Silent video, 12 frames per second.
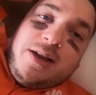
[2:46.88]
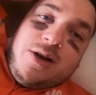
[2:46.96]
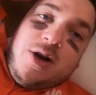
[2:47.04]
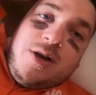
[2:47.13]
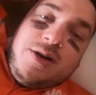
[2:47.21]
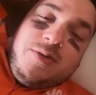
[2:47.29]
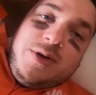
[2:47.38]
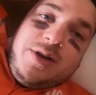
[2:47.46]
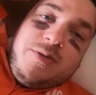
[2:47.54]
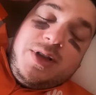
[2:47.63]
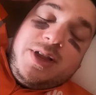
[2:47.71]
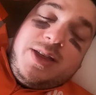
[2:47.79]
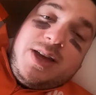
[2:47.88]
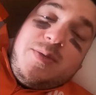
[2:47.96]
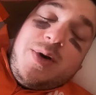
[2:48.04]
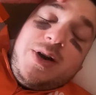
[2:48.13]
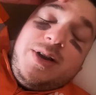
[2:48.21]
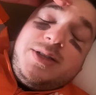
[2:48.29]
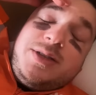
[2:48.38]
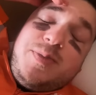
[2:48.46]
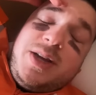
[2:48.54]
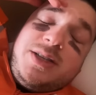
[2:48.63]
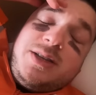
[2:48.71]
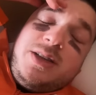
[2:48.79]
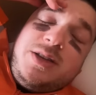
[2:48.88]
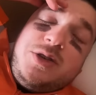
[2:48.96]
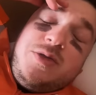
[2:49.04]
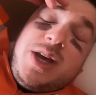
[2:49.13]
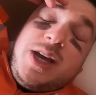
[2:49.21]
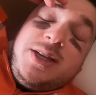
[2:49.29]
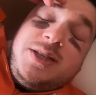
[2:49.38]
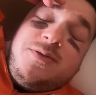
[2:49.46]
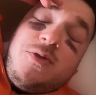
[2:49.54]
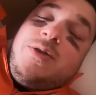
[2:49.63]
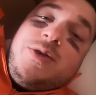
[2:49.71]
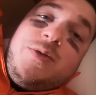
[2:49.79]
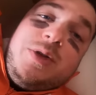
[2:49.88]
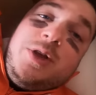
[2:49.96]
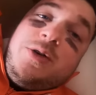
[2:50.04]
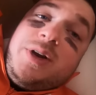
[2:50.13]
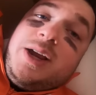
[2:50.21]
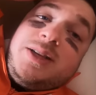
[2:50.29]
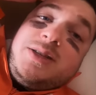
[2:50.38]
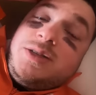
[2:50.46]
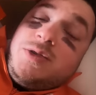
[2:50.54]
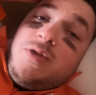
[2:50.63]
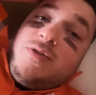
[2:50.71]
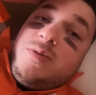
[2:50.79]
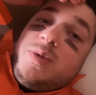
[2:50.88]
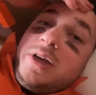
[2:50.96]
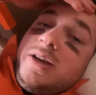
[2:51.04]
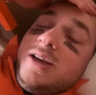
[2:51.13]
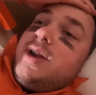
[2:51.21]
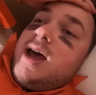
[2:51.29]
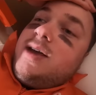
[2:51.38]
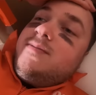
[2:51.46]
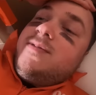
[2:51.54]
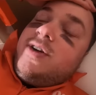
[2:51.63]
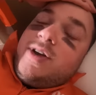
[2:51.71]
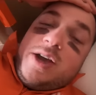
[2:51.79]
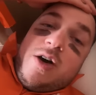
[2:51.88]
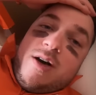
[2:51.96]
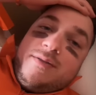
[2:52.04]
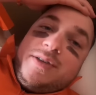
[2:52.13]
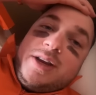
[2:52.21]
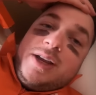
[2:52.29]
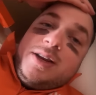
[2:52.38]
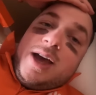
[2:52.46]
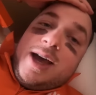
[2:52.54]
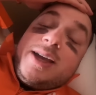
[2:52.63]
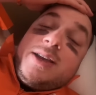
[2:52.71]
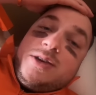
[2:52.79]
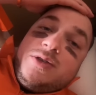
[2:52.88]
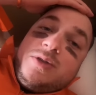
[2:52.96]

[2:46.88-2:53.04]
that hard when you really think about it. It's basically two days. I don't know what Logan has in store for me, but I am very confident I can